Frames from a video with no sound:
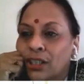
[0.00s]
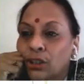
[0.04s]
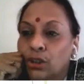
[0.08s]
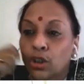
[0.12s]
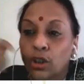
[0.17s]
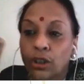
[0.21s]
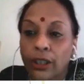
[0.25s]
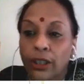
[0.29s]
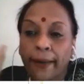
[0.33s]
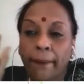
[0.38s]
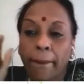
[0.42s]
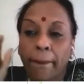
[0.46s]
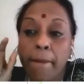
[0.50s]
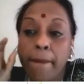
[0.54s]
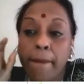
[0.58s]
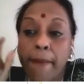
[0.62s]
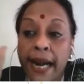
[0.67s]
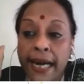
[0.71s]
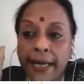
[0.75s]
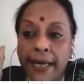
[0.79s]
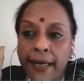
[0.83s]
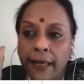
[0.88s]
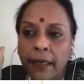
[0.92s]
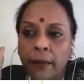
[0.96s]
So that
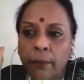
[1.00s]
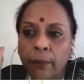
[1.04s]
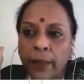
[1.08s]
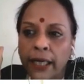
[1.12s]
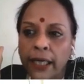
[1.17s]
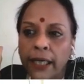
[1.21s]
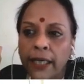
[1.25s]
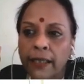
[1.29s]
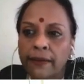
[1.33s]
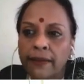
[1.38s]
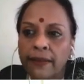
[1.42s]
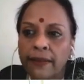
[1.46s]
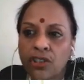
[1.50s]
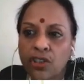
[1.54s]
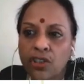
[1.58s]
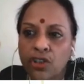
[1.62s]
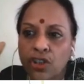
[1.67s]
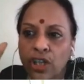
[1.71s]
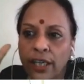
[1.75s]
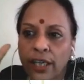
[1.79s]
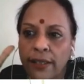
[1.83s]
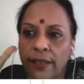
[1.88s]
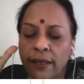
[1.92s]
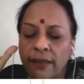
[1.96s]
metal beneath his
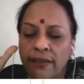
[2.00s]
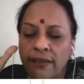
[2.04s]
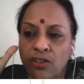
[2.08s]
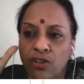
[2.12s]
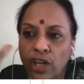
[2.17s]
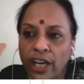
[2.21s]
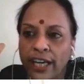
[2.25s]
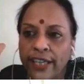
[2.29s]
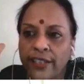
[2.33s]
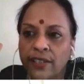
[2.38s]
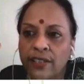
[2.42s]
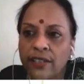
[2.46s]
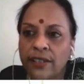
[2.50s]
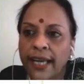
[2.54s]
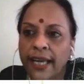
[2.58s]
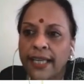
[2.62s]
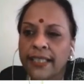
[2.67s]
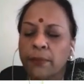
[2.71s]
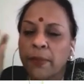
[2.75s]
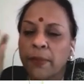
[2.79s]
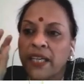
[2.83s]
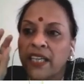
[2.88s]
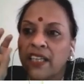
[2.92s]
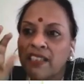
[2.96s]
chest
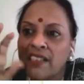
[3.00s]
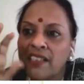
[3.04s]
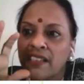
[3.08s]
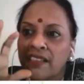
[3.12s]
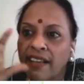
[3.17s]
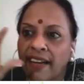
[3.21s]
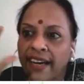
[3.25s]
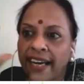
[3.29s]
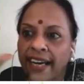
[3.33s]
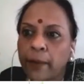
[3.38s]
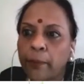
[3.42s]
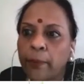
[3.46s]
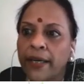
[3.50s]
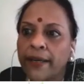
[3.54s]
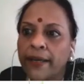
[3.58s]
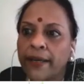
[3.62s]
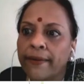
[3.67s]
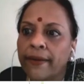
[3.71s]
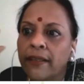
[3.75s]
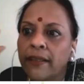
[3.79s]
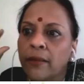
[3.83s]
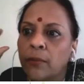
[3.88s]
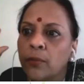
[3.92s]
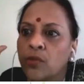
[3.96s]
has been described
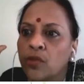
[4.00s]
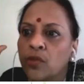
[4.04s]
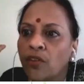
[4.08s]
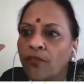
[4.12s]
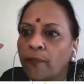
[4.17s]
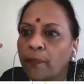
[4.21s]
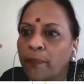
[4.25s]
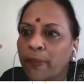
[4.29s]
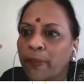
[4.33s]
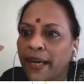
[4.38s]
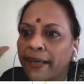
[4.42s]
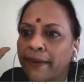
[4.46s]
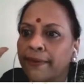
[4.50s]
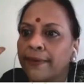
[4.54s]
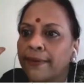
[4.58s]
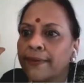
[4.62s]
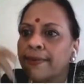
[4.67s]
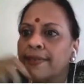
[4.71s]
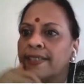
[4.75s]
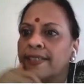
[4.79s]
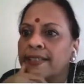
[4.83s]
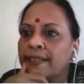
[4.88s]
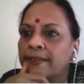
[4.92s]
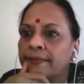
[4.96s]
in terms of
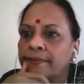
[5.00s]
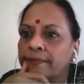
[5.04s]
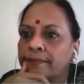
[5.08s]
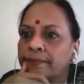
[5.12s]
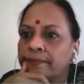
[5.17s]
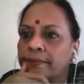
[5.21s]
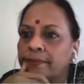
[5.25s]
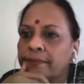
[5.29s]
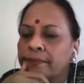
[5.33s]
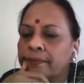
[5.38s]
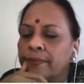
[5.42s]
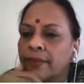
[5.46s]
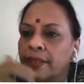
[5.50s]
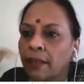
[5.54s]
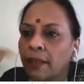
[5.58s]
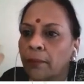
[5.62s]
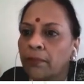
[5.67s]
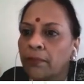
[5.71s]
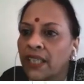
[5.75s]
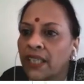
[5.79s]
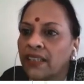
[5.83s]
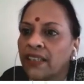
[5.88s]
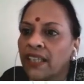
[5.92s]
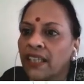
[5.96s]
pregnancy,
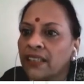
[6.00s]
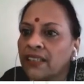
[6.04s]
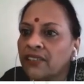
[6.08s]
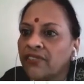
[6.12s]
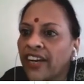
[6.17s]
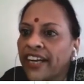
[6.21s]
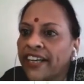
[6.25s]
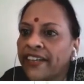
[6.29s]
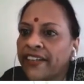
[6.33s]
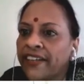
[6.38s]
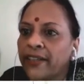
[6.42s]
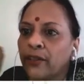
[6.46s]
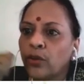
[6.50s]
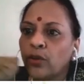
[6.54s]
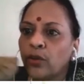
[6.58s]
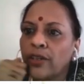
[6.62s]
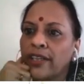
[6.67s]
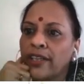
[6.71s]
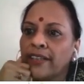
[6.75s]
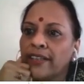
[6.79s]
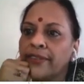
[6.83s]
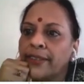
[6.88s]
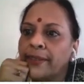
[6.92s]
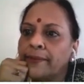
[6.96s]
something that is waiting to
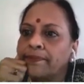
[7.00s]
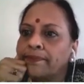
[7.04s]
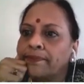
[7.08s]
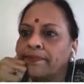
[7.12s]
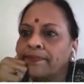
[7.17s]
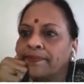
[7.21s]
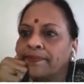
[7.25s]
deliver.